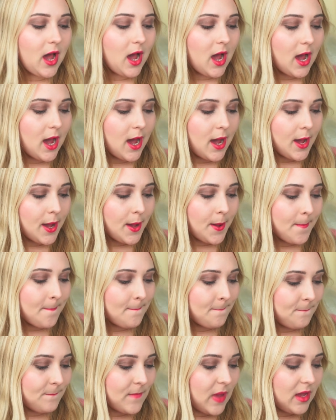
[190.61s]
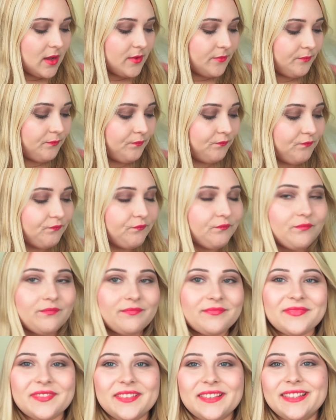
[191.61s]
Okay,
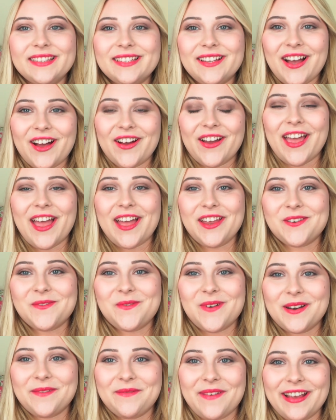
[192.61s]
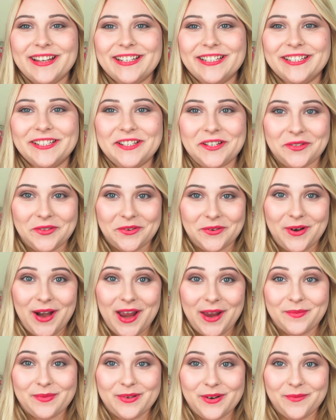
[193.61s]
I don't want to mention the
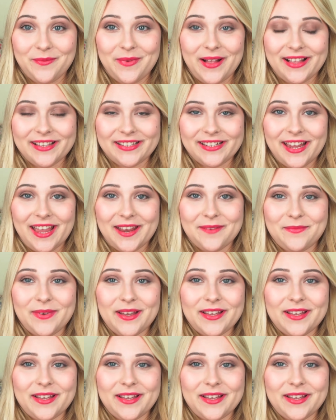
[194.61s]
Lorac Pro palette again,